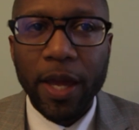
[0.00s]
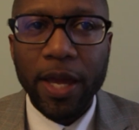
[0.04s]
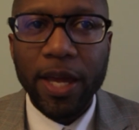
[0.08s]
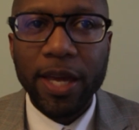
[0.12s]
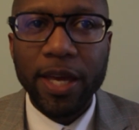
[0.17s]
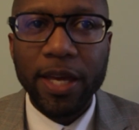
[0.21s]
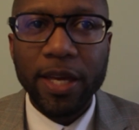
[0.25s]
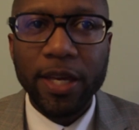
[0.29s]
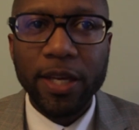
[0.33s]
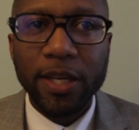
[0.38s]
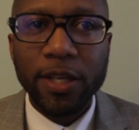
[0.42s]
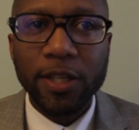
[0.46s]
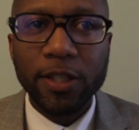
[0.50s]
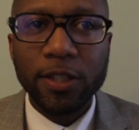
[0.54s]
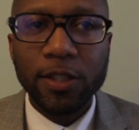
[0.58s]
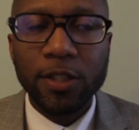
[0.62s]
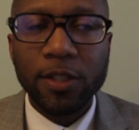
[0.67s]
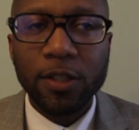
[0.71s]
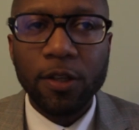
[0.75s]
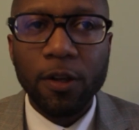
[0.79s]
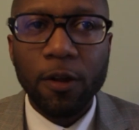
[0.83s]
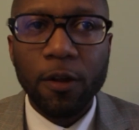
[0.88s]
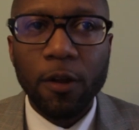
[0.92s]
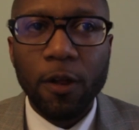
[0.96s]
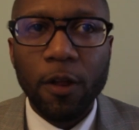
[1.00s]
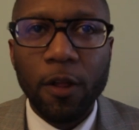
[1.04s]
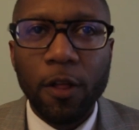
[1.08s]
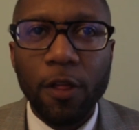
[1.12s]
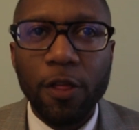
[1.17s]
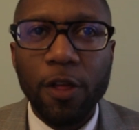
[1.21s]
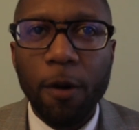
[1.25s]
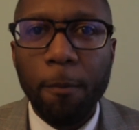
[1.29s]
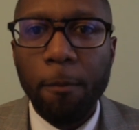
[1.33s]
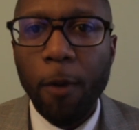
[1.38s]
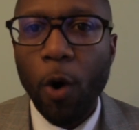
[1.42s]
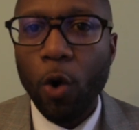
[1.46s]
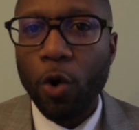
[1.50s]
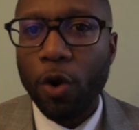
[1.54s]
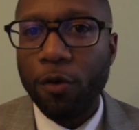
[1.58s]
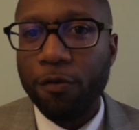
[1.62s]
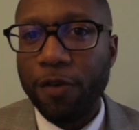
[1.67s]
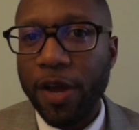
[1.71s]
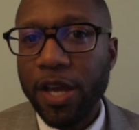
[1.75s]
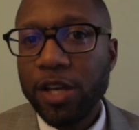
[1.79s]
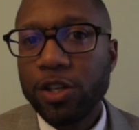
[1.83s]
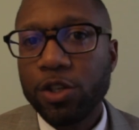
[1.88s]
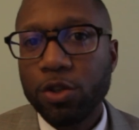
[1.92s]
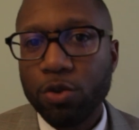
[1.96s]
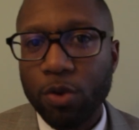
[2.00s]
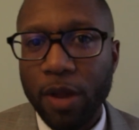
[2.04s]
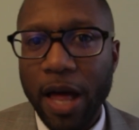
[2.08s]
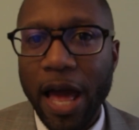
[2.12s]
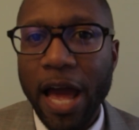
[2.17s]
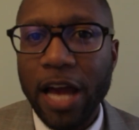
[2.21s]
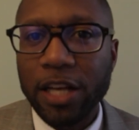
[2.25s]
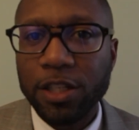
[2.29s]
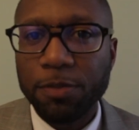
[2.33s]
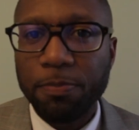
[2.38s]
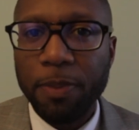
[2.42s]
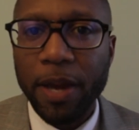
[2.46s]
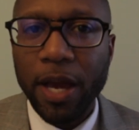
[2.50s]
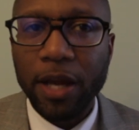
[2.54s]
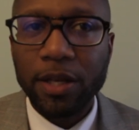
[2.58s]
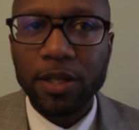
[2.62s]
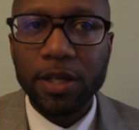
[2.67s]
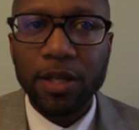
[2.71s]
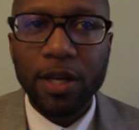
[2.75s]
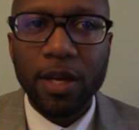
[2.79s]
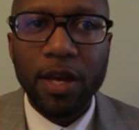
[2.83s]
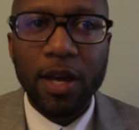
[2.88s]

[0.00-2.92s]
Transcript: is the motivational aspect.